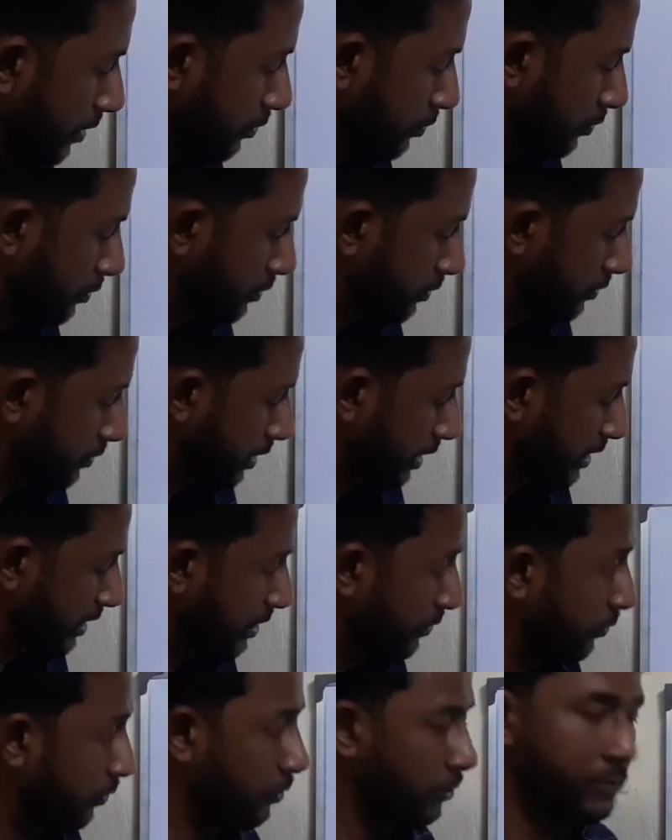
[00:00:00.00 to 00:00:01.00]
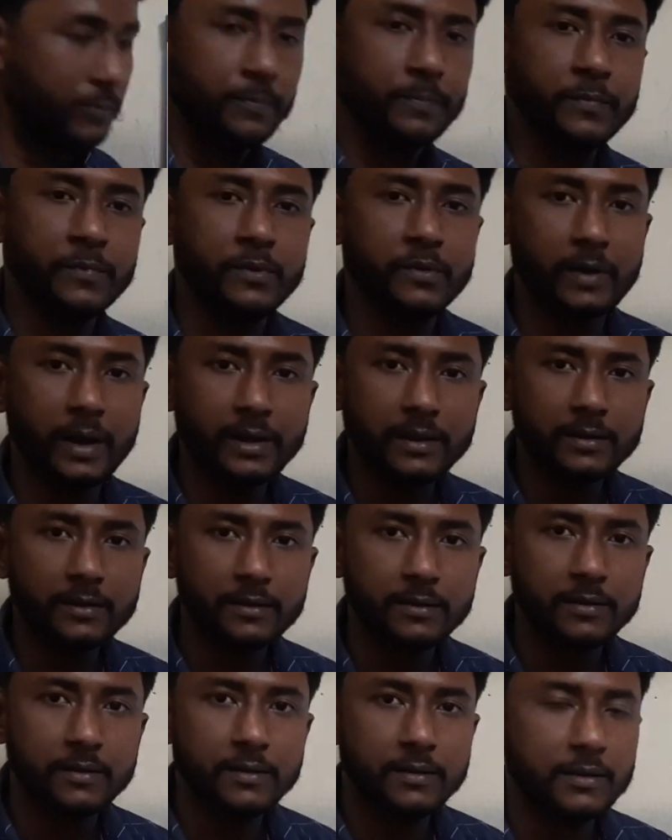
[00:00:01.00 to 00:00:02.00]
to 34, right?
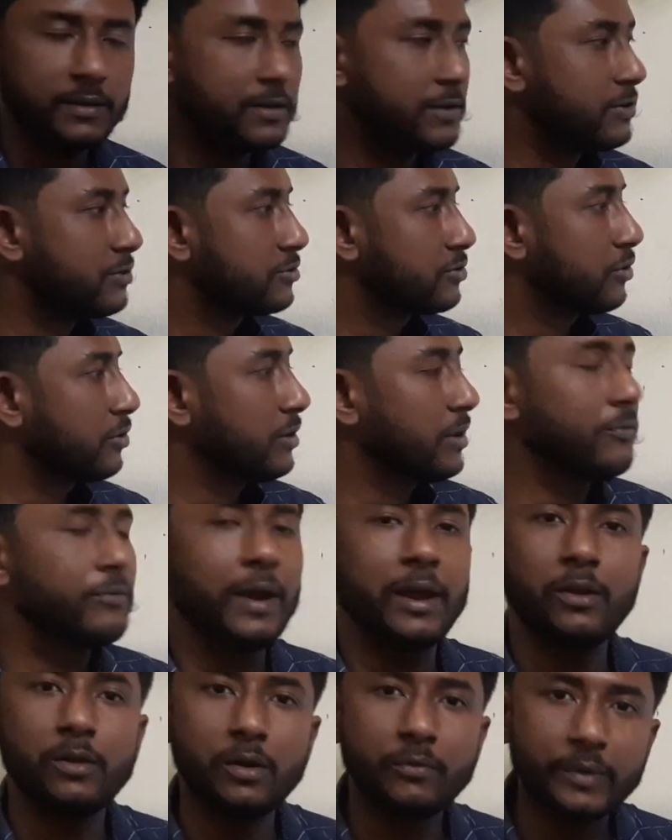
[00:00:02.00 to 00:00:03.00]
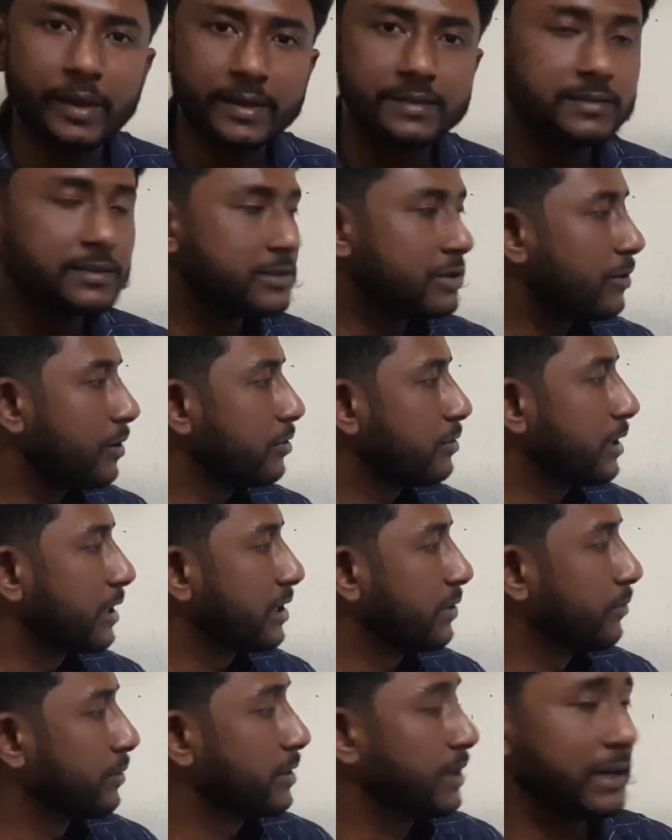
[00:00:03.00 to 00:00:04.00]
So the value of x is equal to
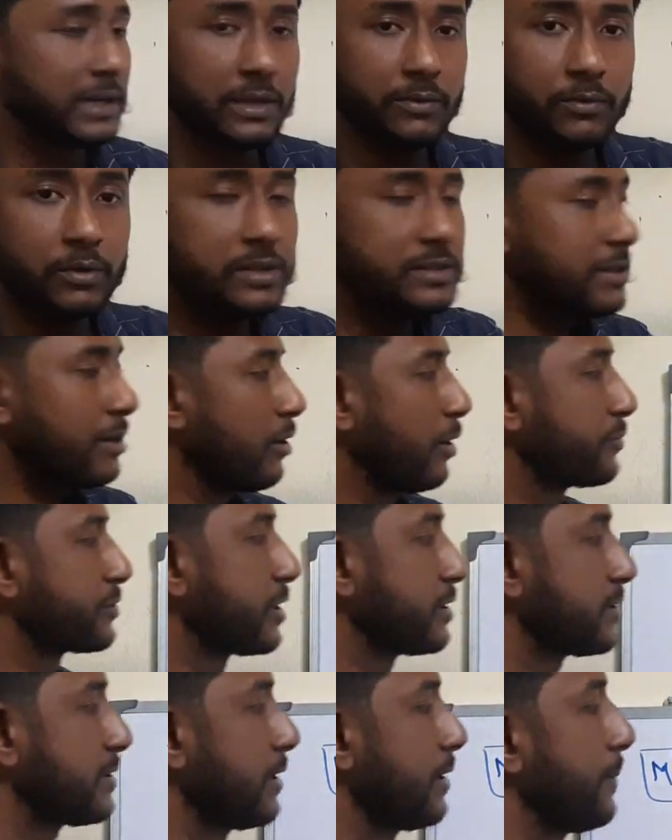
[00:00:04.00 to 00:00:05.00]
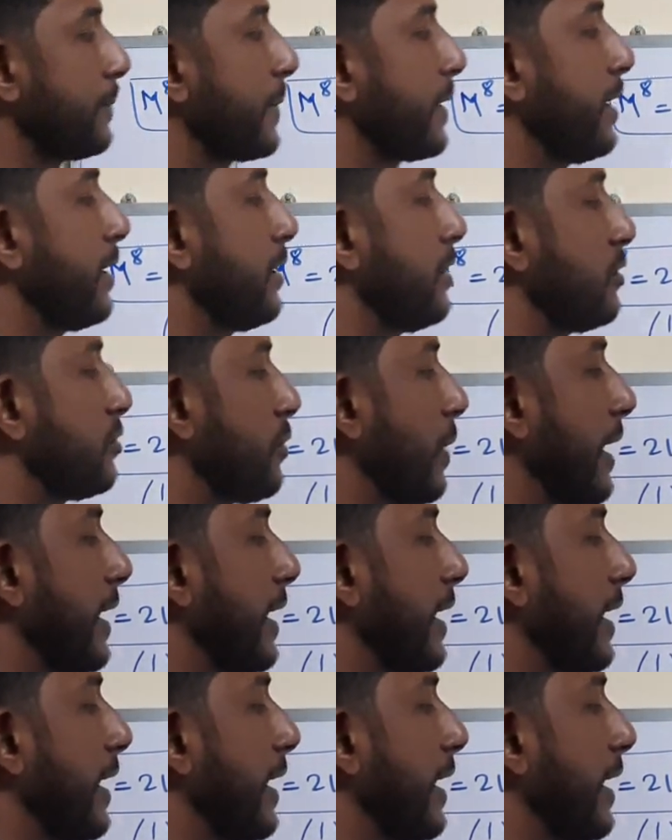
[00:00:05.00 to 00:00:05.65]
34. 34 is our option C. So I